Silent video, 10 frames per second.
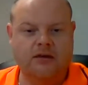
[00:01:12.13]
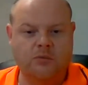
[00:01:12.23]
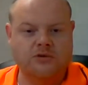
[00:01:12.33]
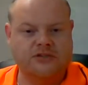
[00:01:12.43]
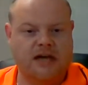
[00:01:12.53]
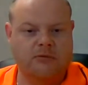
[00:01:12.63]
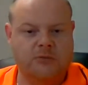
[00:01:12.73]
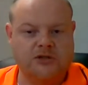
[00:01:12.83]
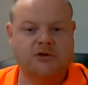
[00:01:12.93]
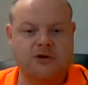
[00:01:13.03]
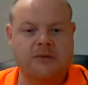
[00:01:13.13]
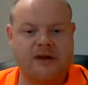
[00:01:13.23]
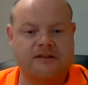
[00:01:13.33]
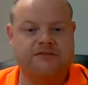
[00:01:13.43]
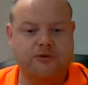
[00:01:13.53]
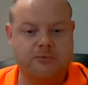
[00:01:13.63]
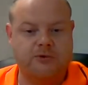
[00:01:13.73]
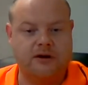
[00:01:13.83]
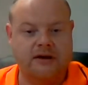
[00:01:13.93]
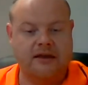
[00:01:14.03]
we'll start by talking about a
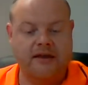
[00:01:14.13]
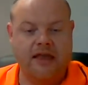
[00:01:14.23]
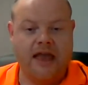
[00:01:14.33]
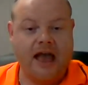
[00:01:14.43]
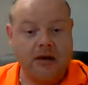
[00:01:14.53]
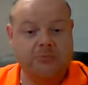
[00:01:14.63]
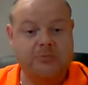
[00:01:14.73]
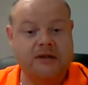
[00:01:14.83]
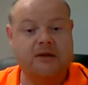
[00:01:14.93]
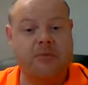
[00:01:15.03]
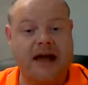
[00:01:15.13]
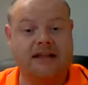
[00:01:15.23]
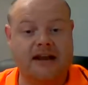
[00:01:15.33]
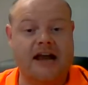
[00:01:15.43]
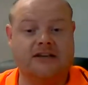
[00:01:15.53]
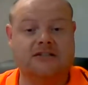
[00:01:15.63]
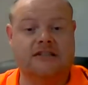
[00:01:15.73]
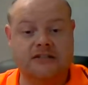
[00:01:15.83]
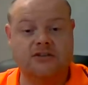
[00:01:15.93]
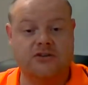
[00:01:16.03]
footprint. How big a pallet actually
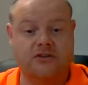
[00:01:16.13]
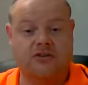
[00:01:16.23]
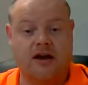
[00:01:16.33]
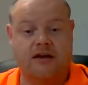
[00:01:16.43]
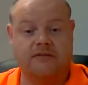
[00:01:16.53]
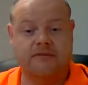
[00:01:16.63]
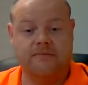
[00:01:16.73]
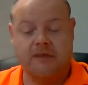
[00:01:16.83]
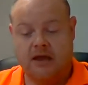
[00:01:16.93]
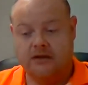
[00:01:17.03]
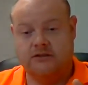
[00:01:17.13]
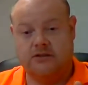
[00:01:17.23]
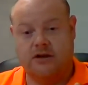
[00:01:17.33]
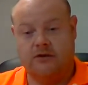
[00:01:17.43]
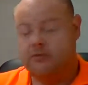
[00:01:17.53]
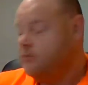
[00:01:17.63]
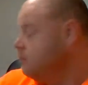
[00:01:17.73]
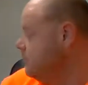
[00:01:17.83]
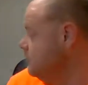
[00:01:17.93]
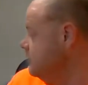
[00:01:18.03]
is on the ground. So
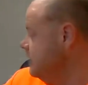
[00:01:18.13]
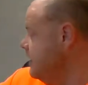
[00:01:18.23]
we're looking